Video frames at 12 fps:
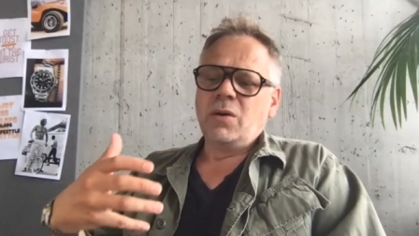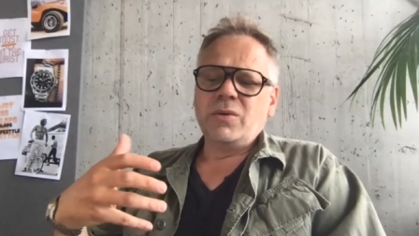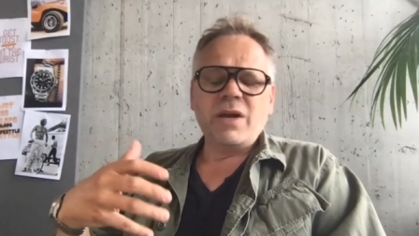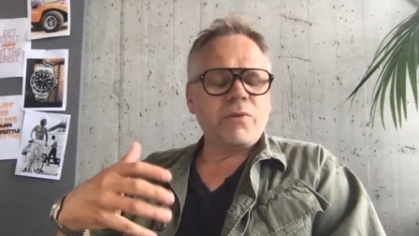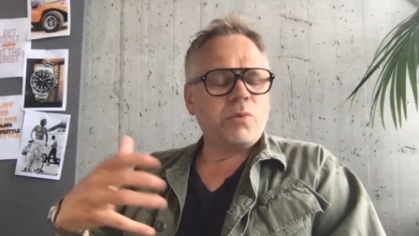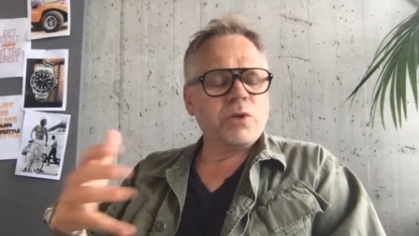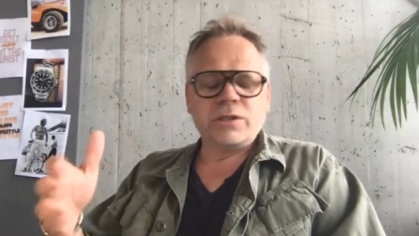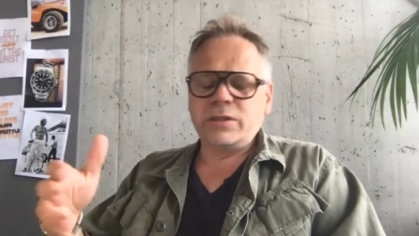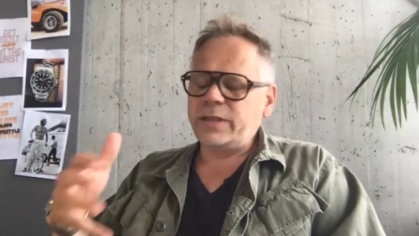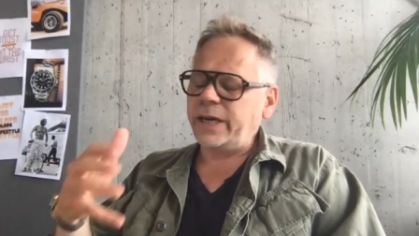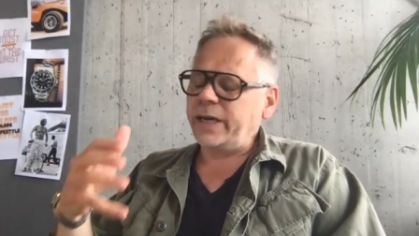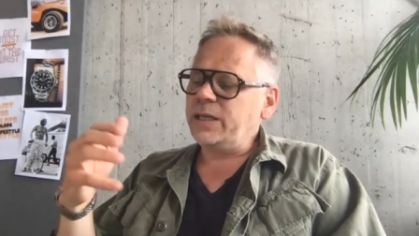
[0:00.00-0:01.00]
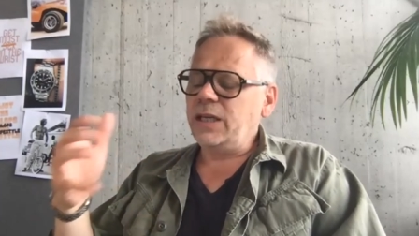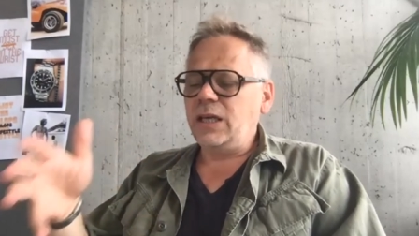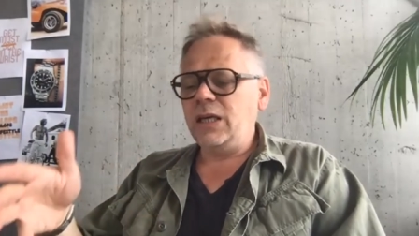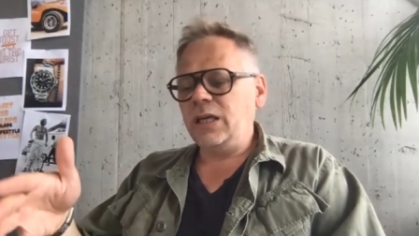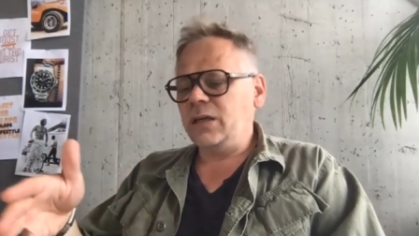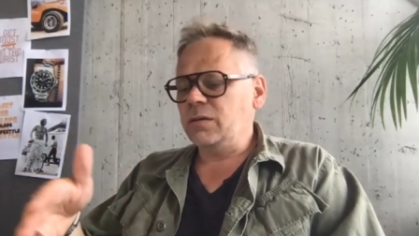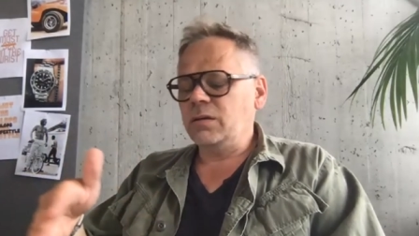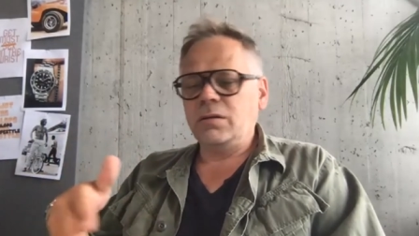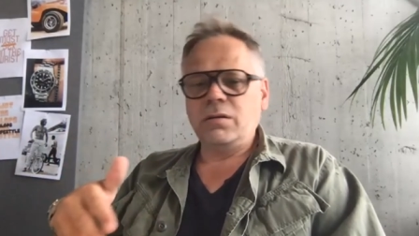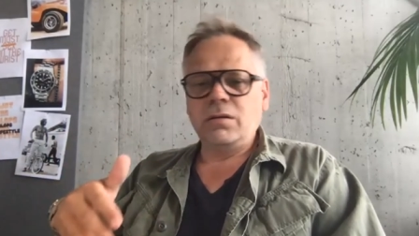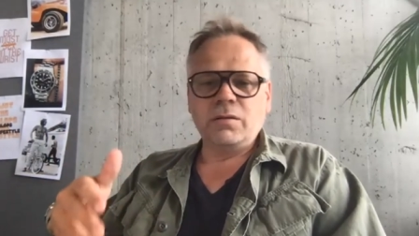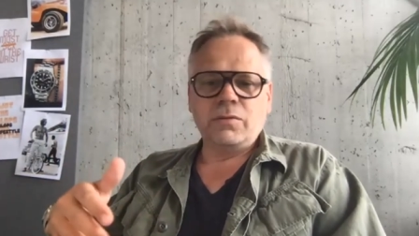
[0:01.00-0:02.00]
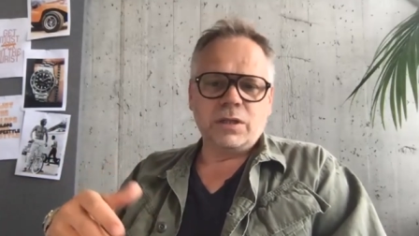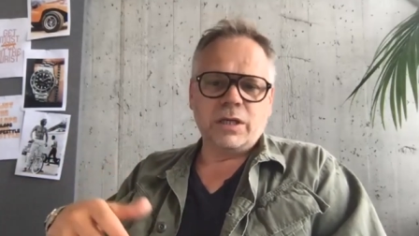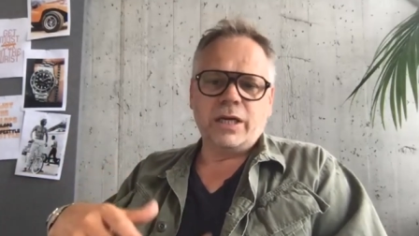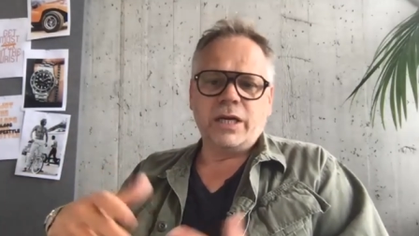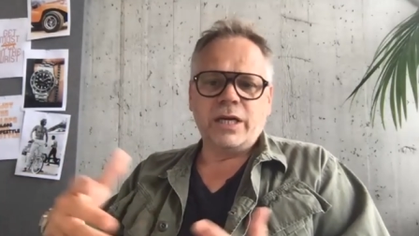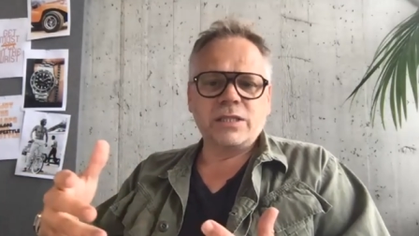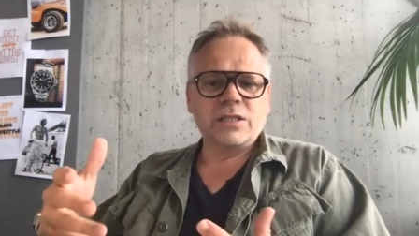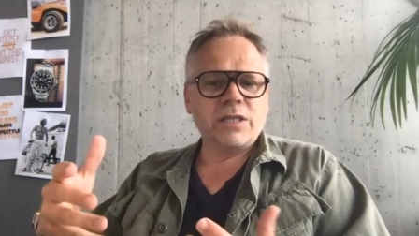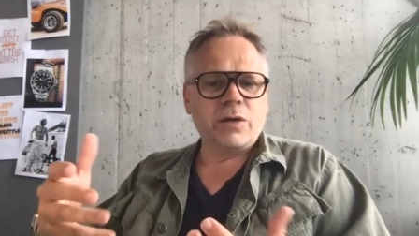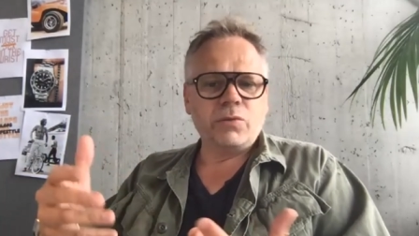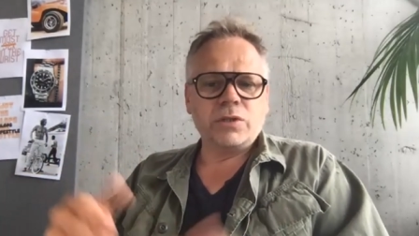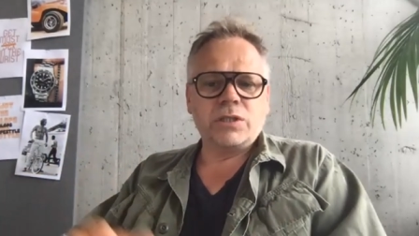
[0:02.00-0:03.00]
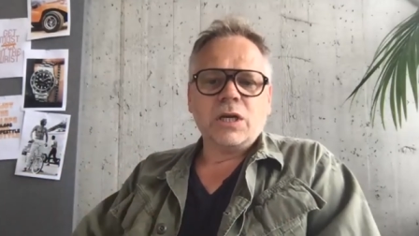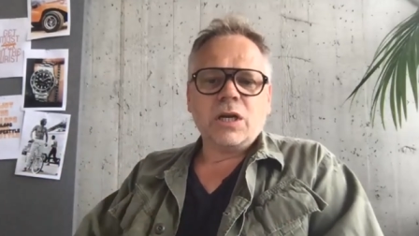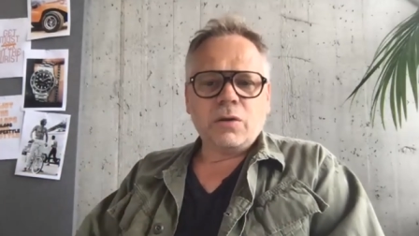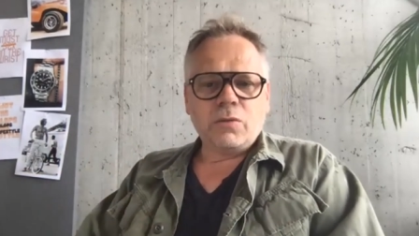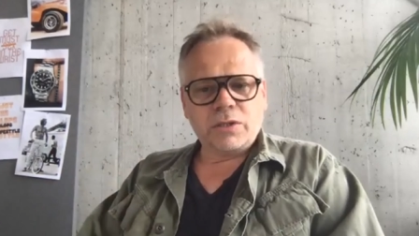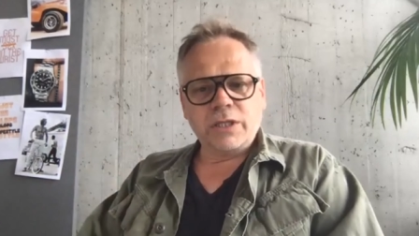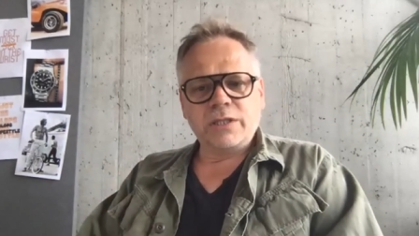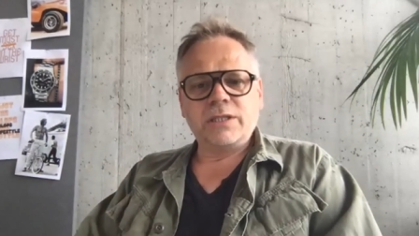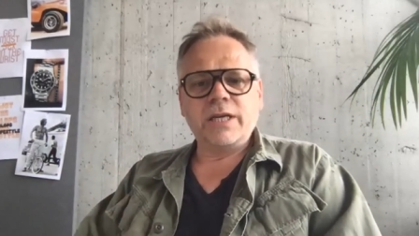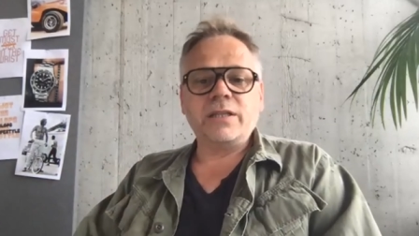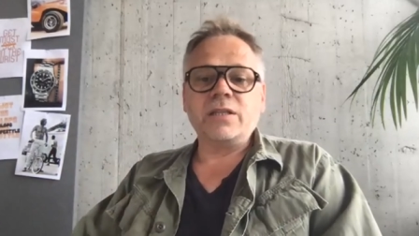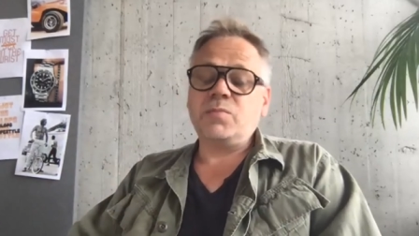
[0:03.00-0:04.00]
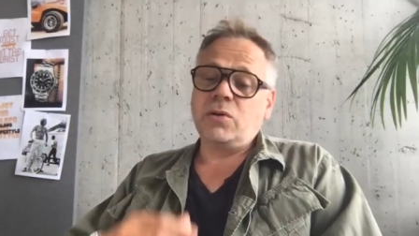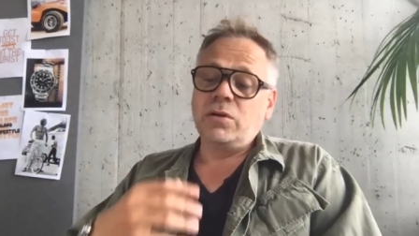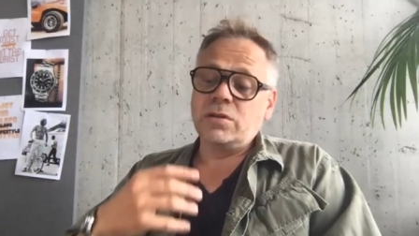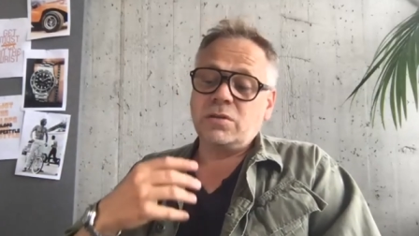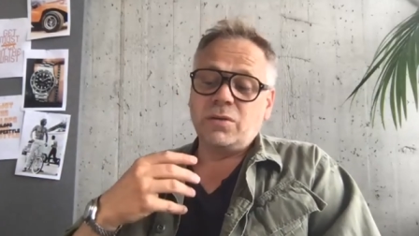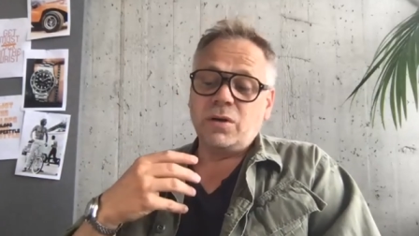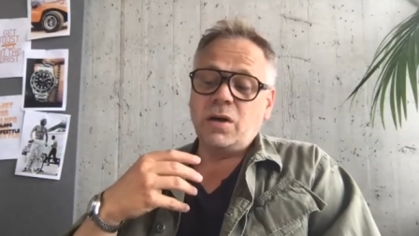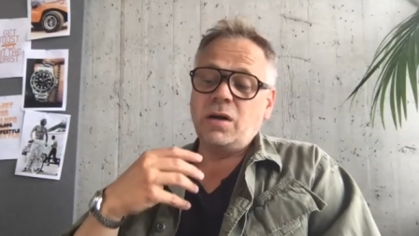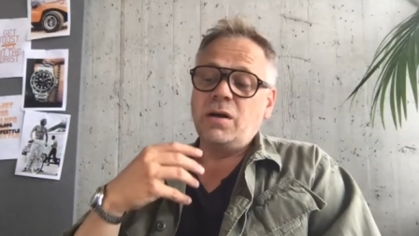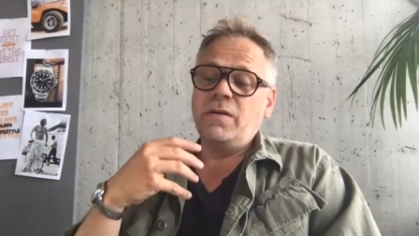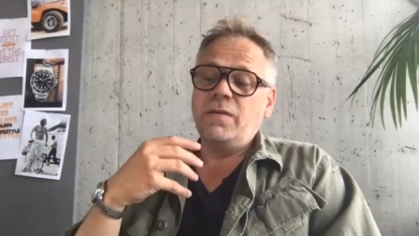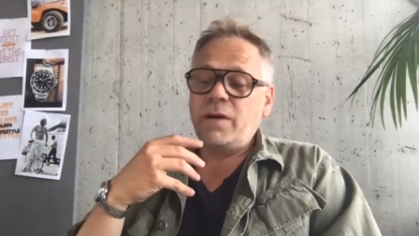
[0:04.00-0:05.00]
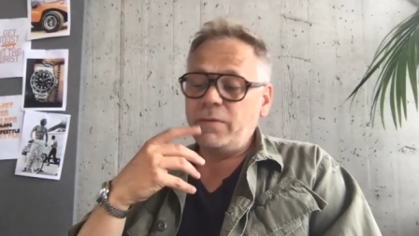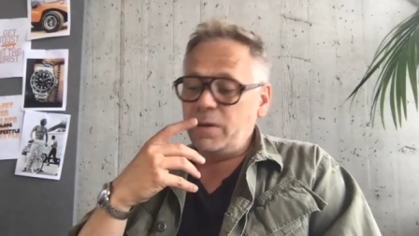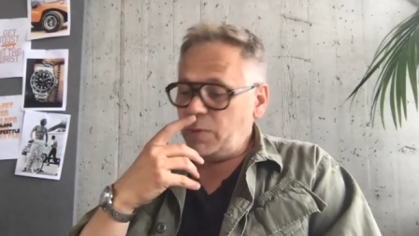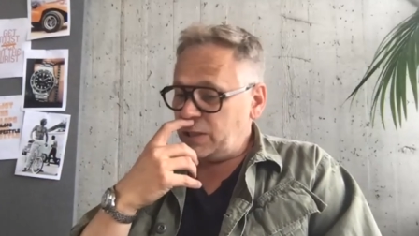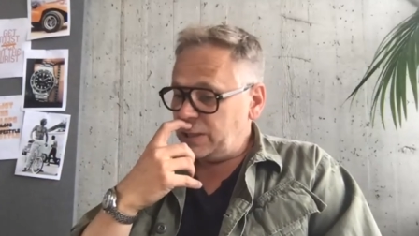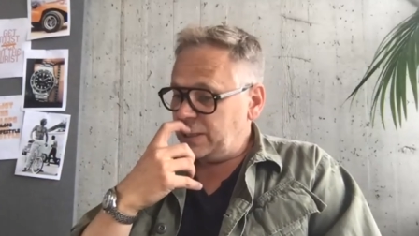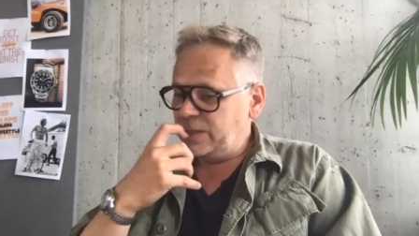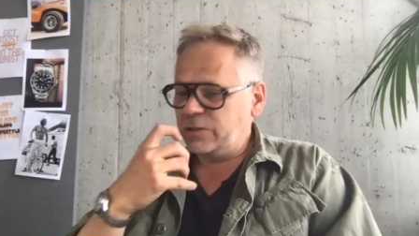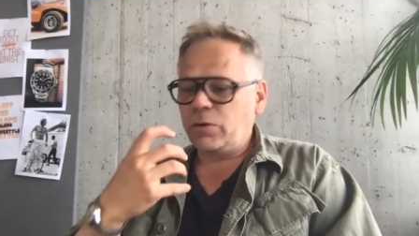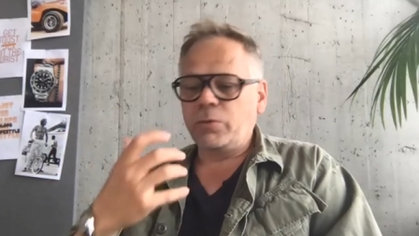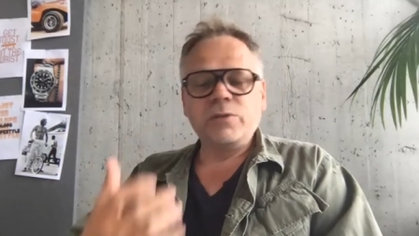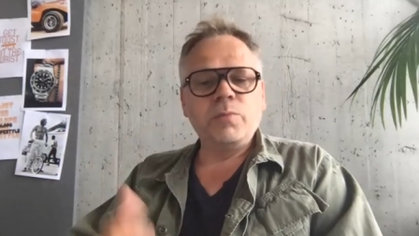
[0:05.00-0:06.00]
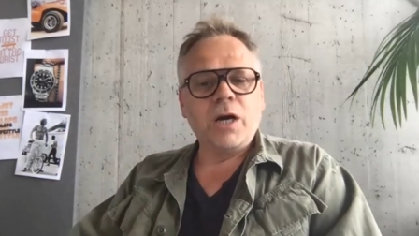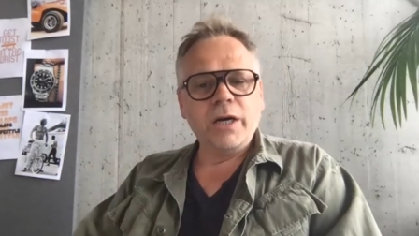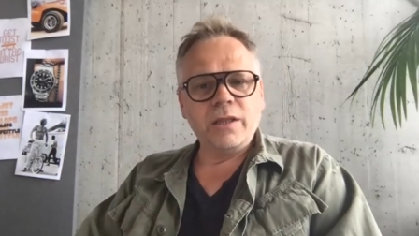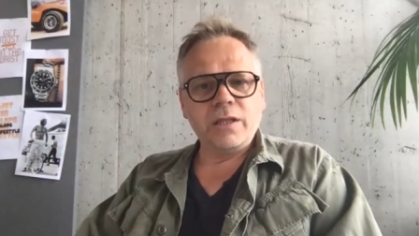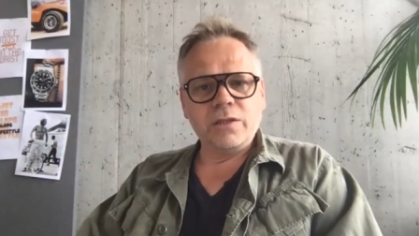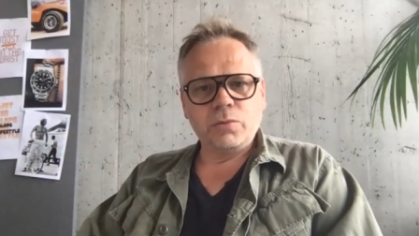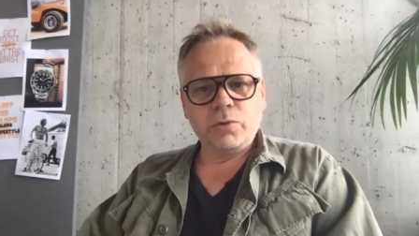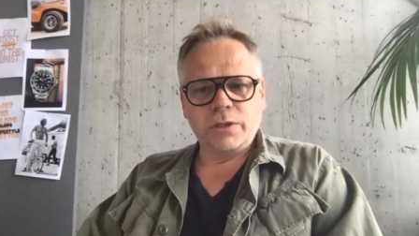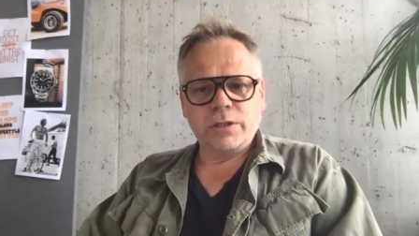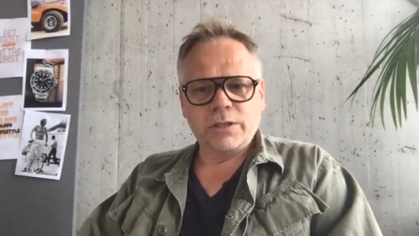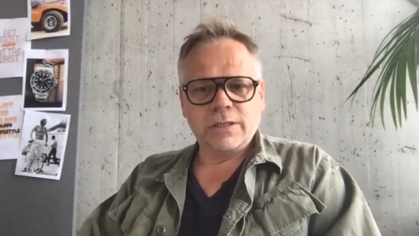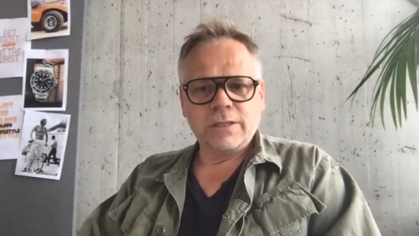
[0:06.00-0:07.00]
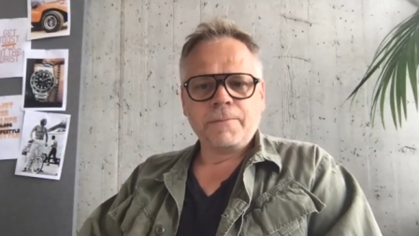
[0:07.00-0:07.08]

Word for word: It never was technique or, or eh, as I said, was was aesthetics, but also very much the stories behind these watches.